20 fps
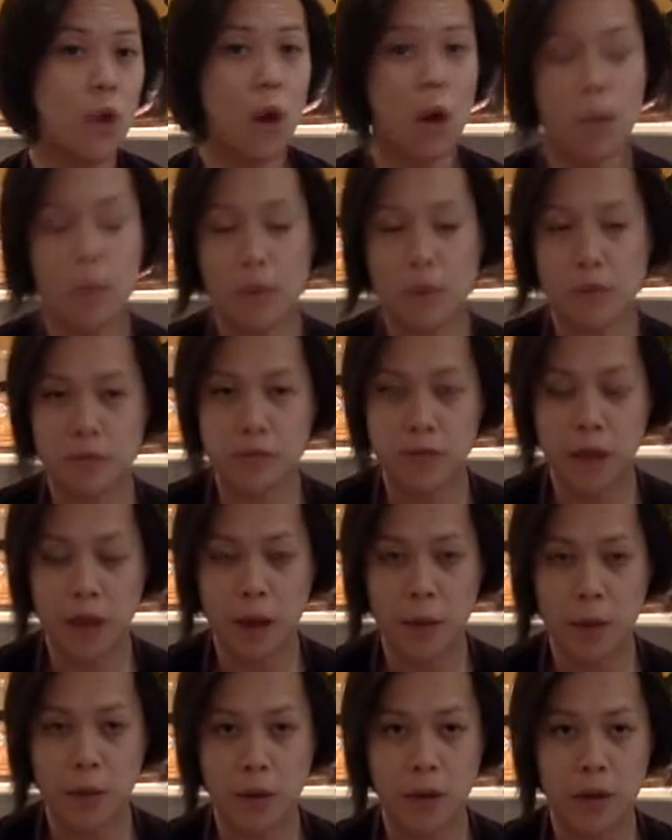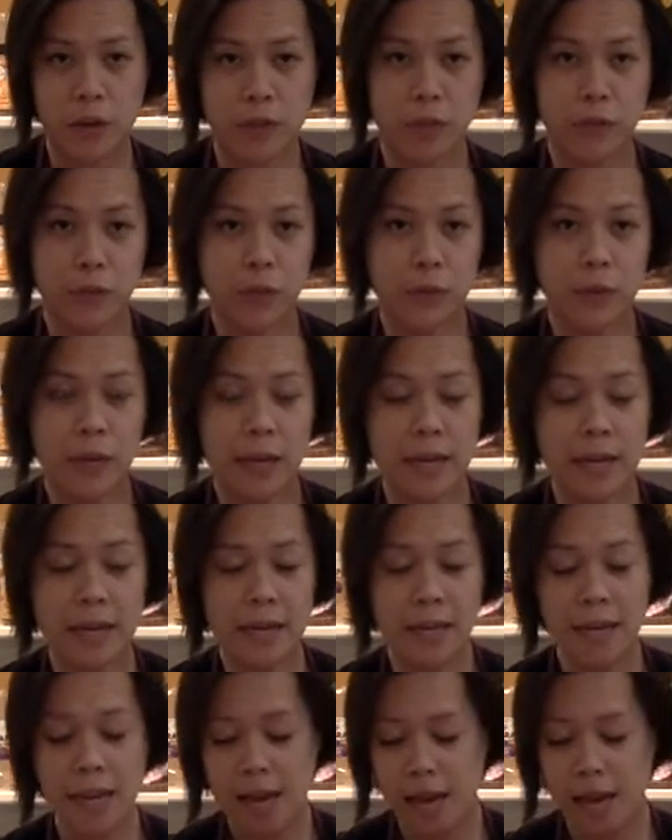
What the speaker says: almond flour if you like,